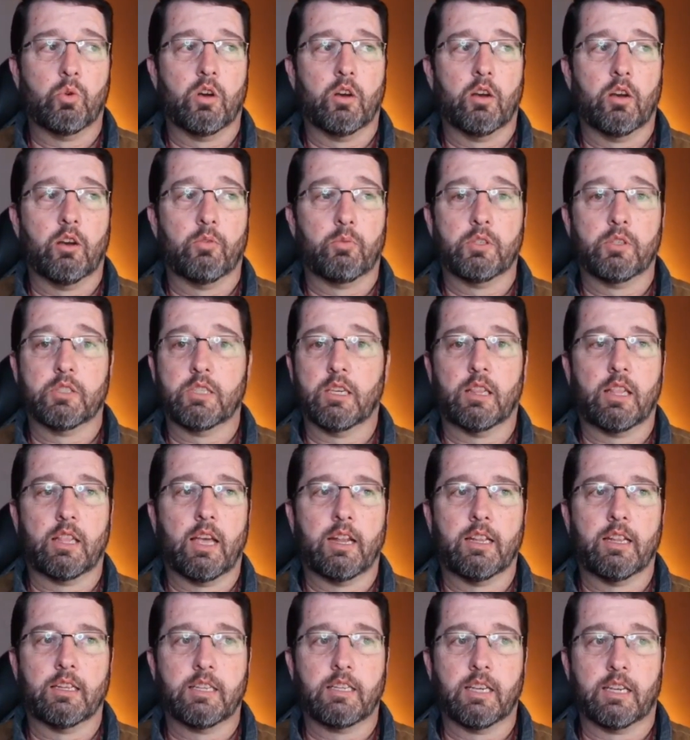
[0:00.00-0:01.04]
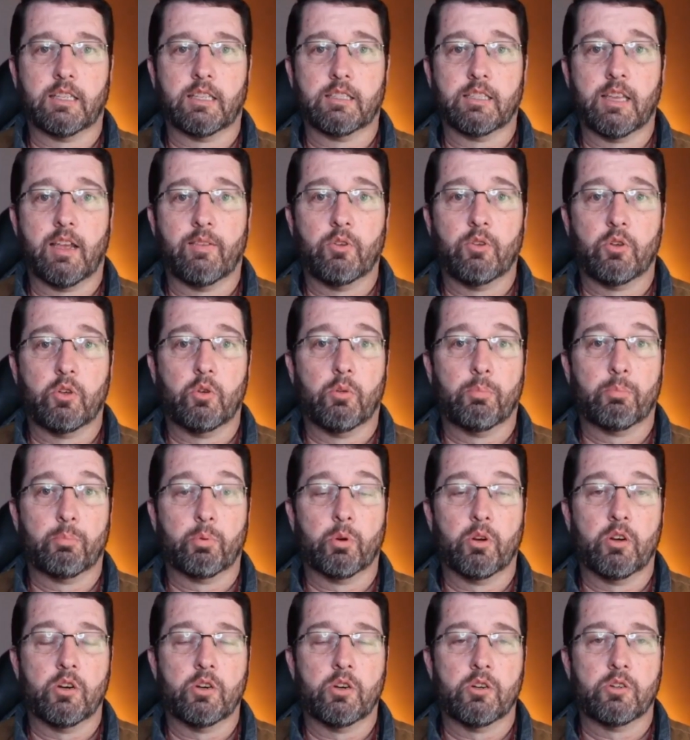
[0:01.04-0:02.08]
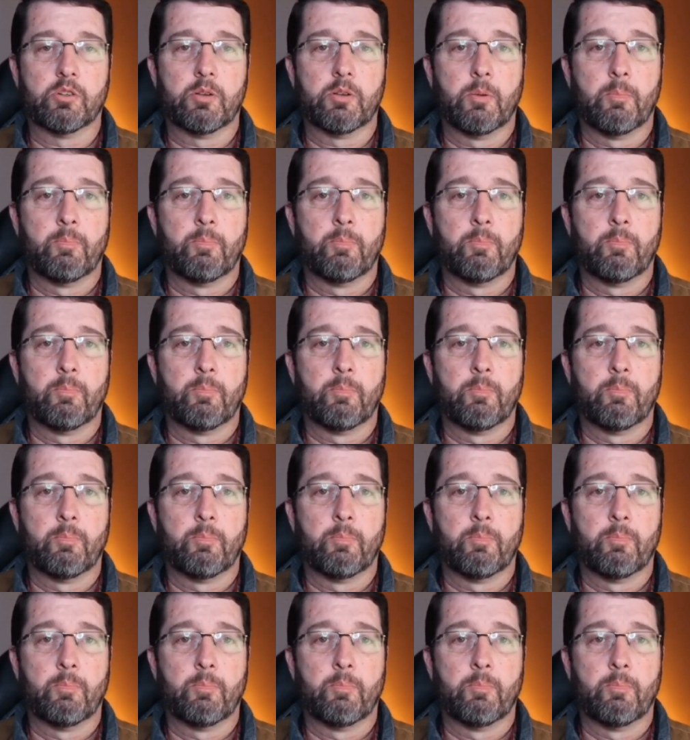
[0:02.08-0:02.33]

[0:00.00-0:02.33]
If we see a lot of tickets that have to do with printers,